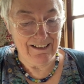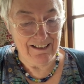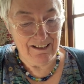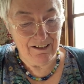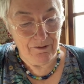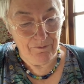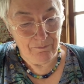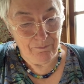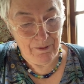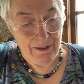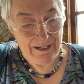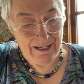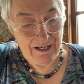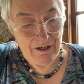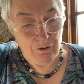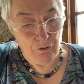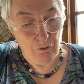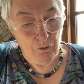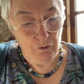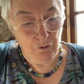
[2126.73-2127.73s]
and pick it
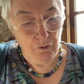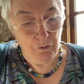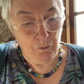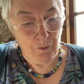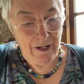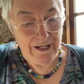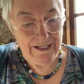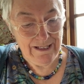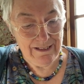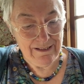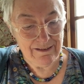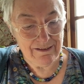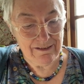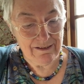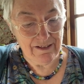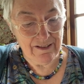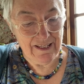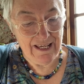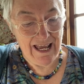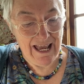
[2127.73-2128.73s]
all the way
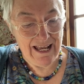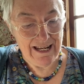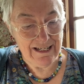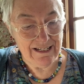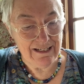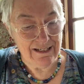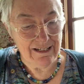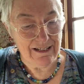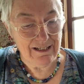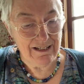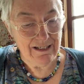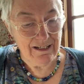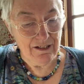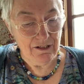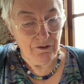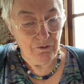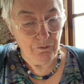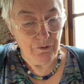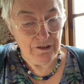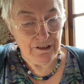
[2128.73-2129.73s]
to the end,
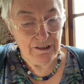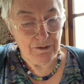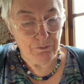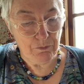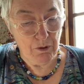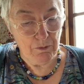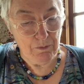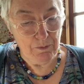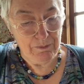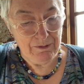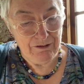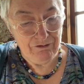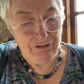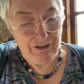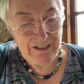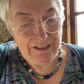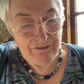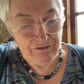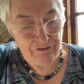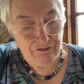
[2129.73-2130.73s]
which is probably
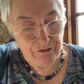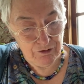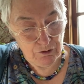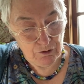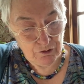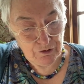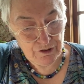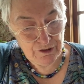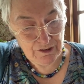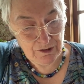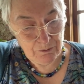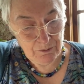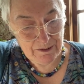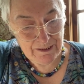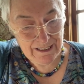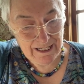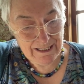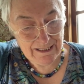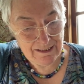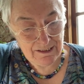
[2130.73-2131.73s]
reinforced, so we'll
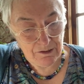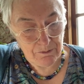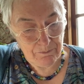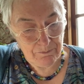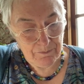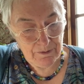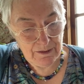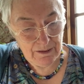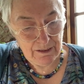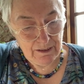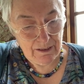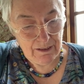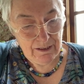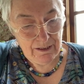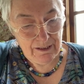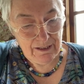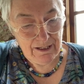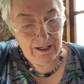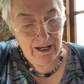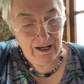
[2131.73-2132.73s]
take some
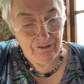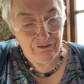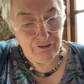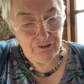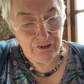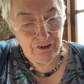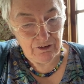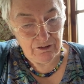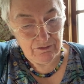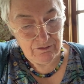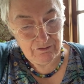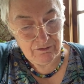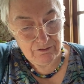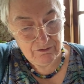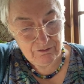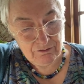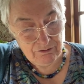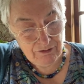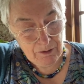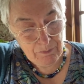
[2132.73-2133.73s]
careful
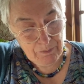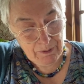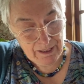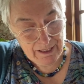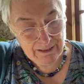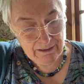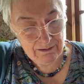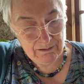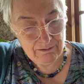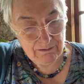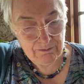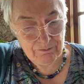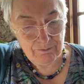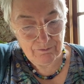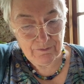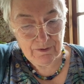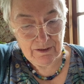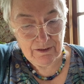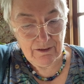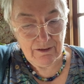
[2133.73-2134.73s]
ripping.
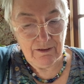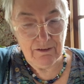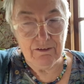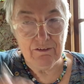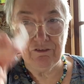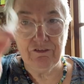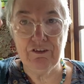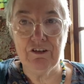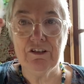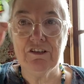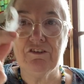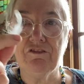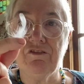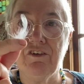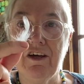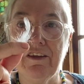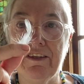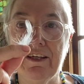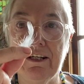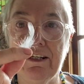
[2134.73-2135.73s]
First
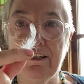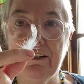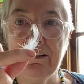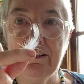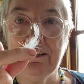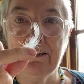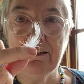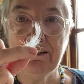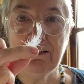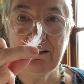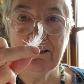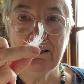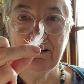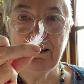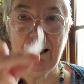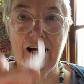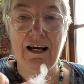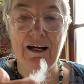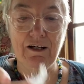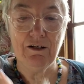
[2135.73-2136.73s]
feather
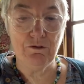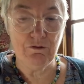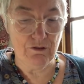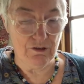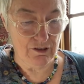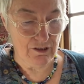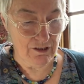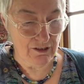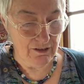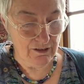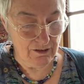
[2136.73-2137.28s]
out,